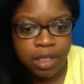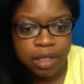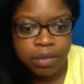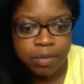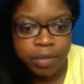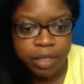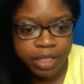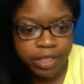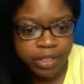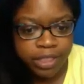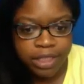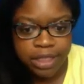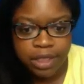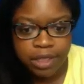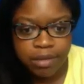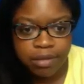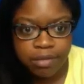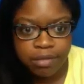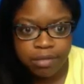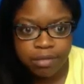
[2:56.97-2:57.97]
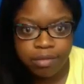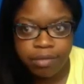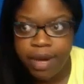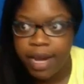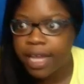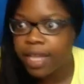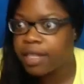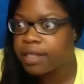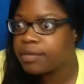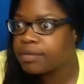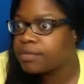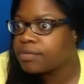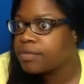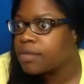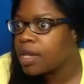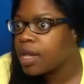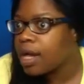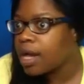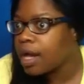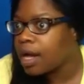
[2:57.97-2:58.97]
period, right?
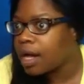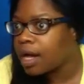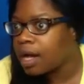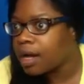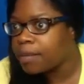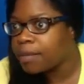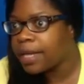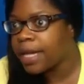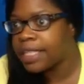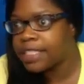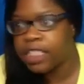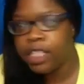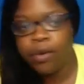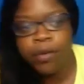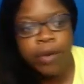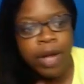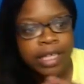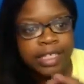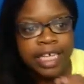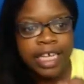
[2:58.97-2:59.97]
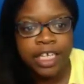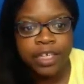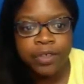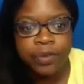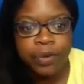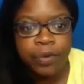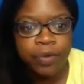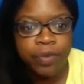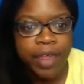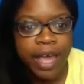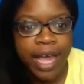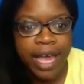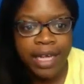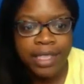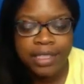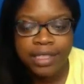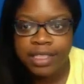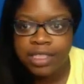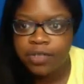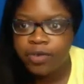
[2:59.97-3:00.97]
And so I take you through
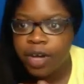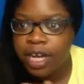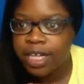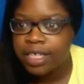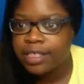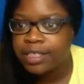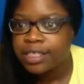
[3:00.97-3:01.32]
that. It's quite,